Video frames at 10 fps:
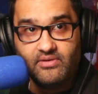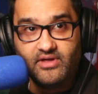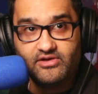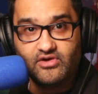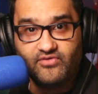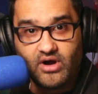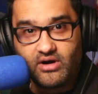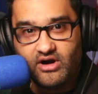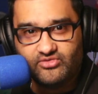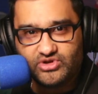then you've not
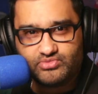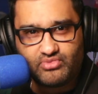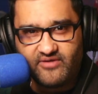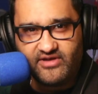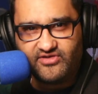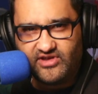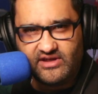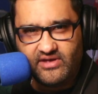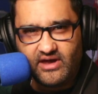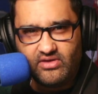got as much profit
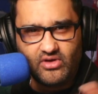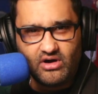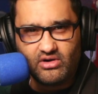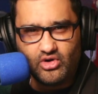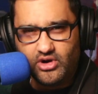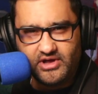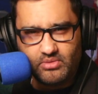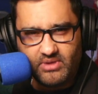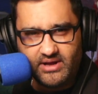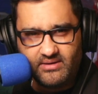sitting there not earning you
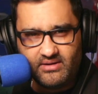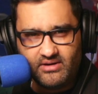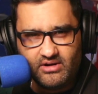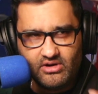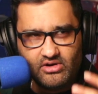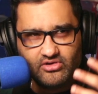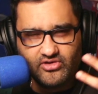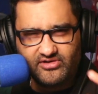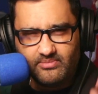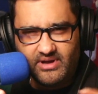money. So
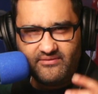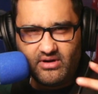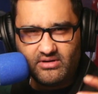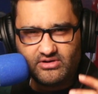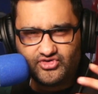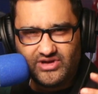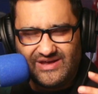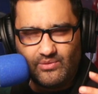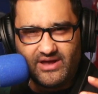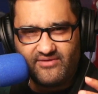it's a bit of a
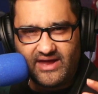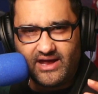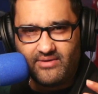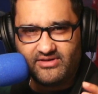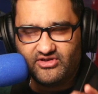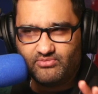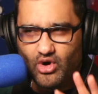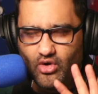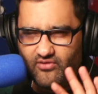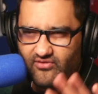tricky way of getting around this, but
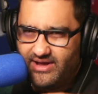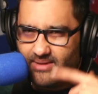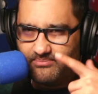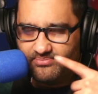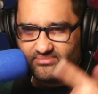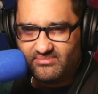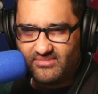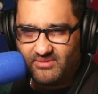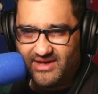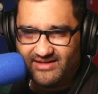hopefully I'm
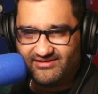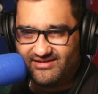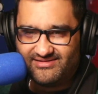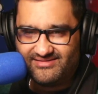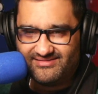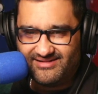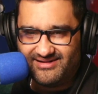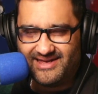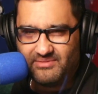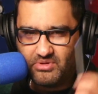making sense.
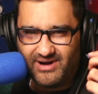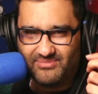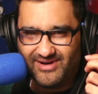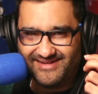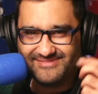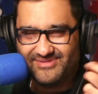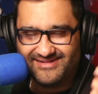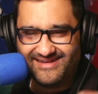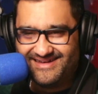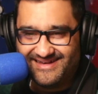I am in my mind,
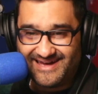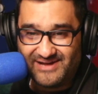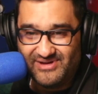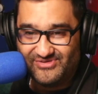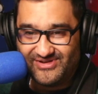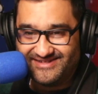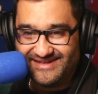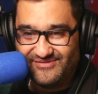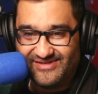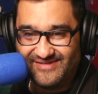but it can be interesting
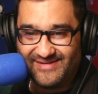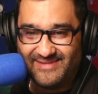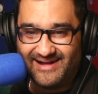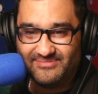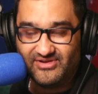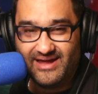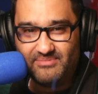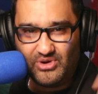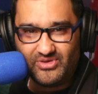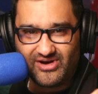if it helps you. Let
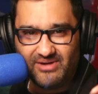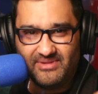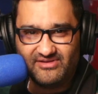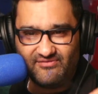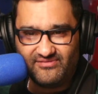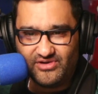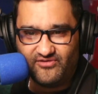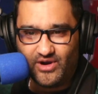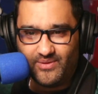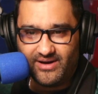me know in the comments if you're
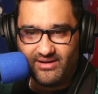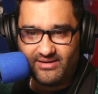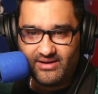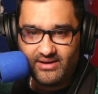following along.